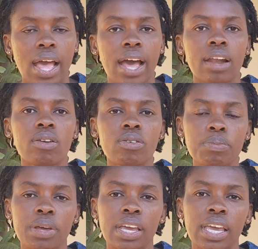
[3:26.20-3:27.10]
I
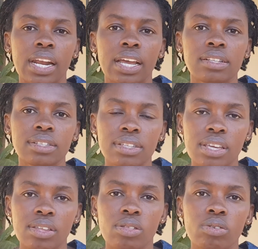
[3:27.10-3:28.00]
look back and I
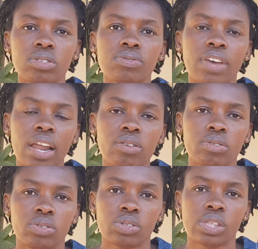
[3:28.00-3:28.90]
see those
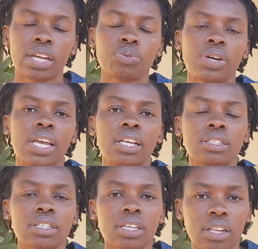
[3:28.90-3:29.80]
values that were
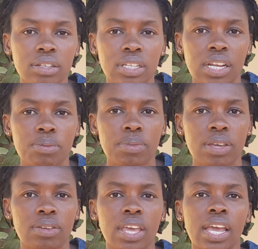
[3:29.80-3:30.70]
instilled in
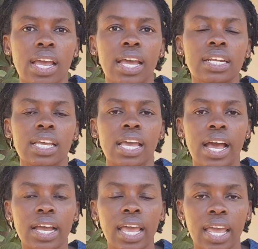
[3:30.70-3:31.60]
me at a
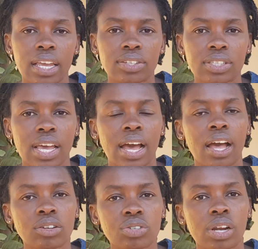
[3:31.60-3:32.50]
young age, they are
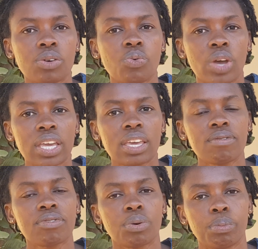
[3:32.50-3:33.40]
actually
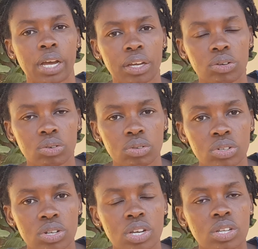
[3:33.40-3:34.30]
working for my good.
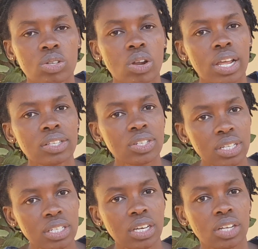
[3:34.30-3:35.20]
So let's
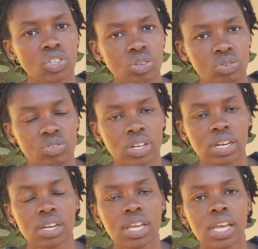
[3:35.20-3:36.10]
teach our
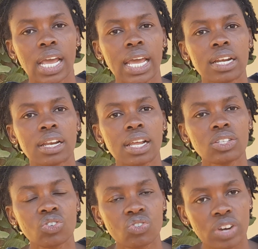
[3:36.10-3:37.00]
children and
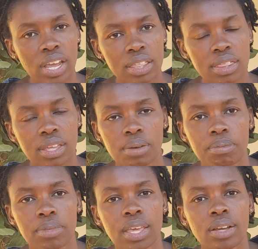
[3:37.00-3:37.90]
let's train them